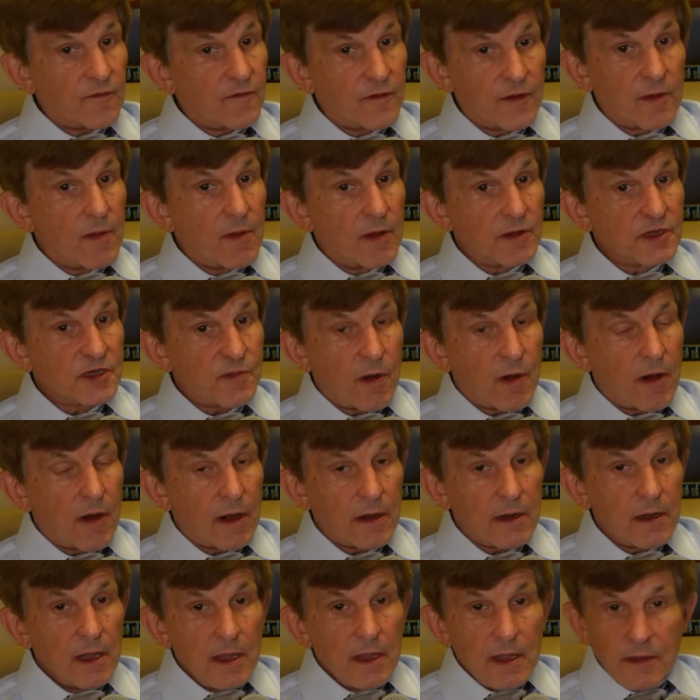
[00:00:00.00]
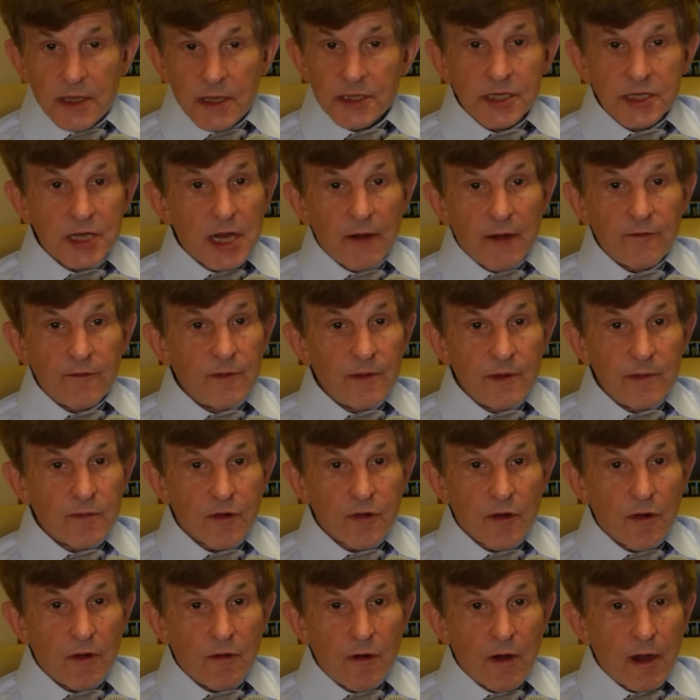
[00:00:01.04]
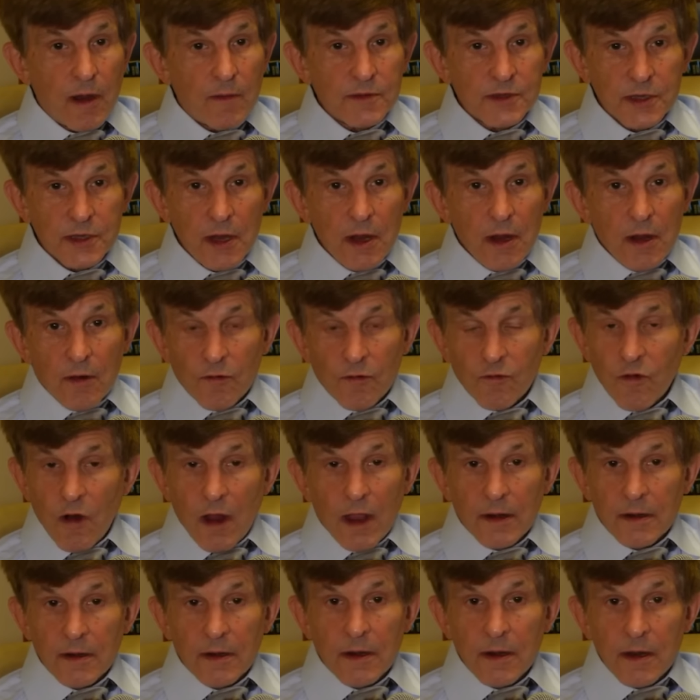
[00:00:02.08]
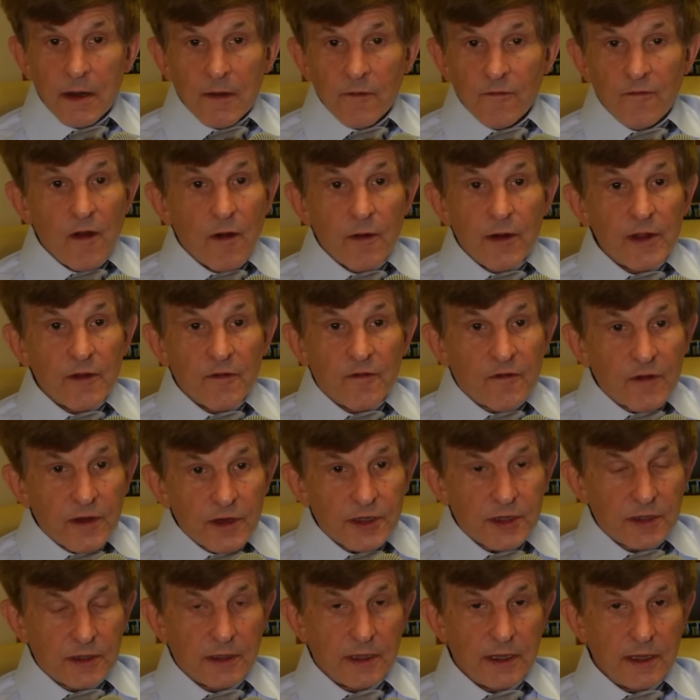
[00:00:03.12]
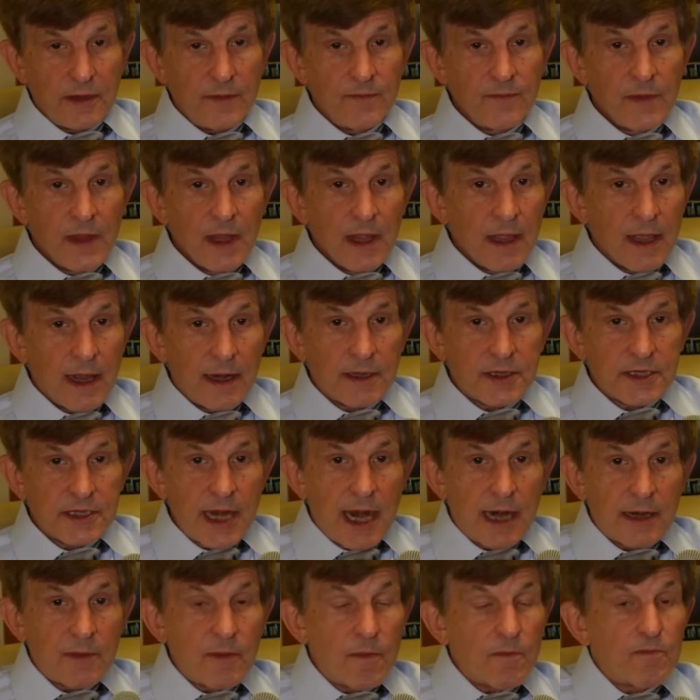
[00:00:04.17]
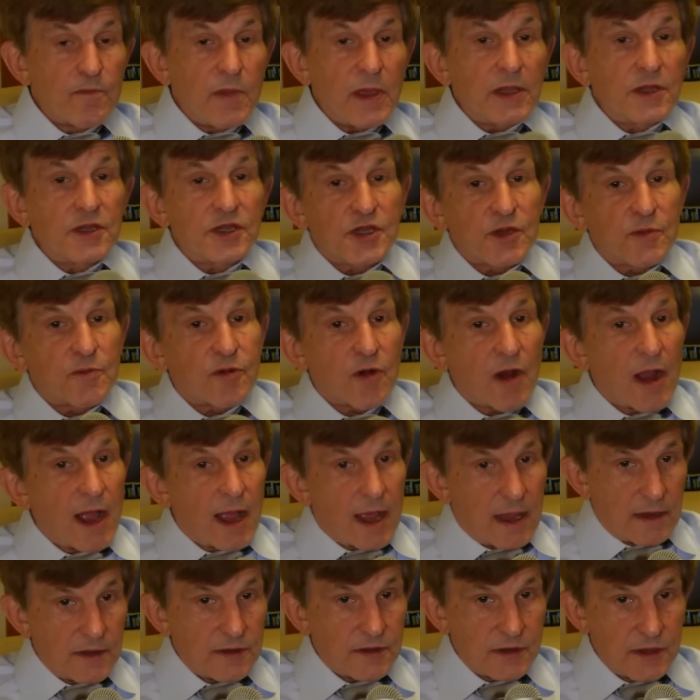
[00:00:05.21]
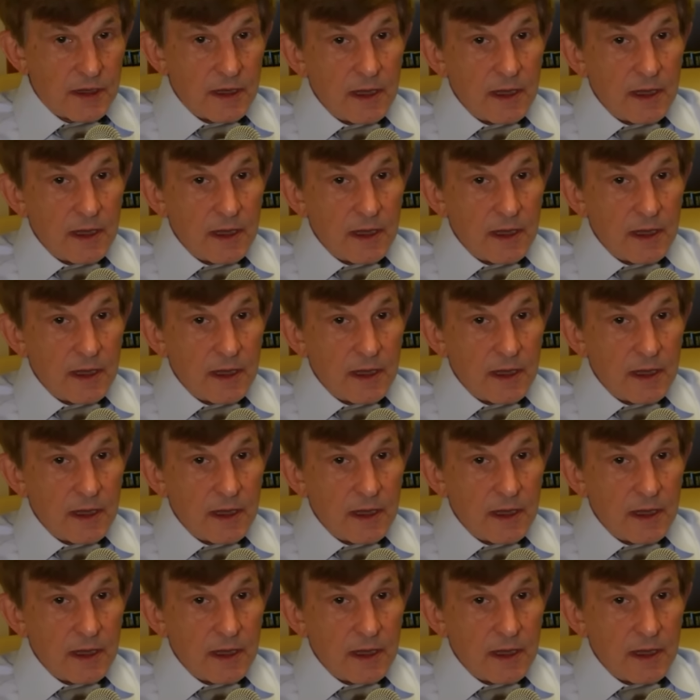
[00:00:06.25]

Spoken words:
For the most part, these government programs run very efficiently, and it's not a big surprise